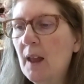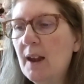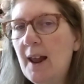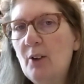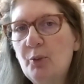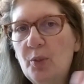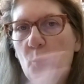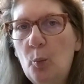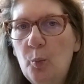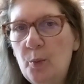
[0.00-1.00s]
Now for
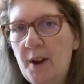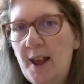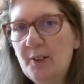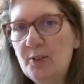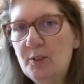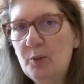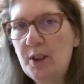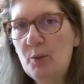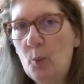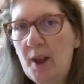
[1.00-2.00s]
the next
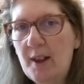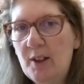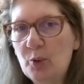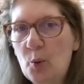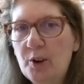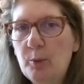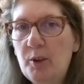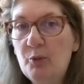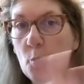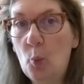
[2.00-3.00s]
giveaway is going to
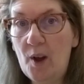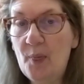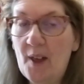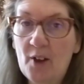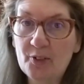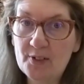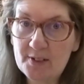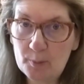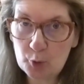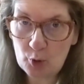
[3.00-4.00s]
be for 1,000
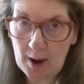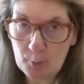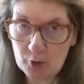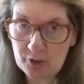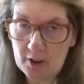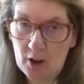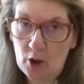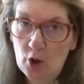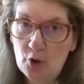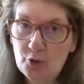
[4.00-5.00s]
subscribers.
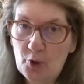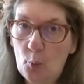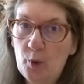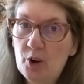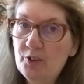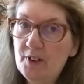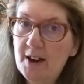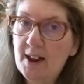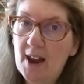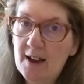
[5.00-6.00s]
So we're
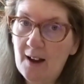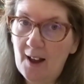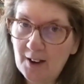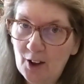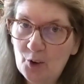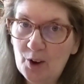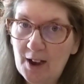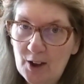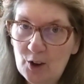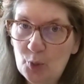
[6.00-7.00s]
sitting at
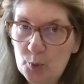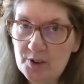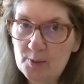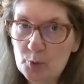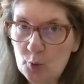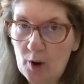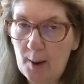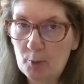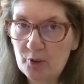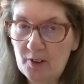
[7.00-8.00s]
983
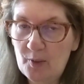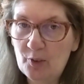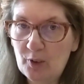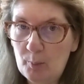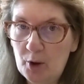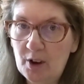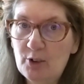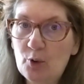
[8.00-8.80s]
subscribers in this community.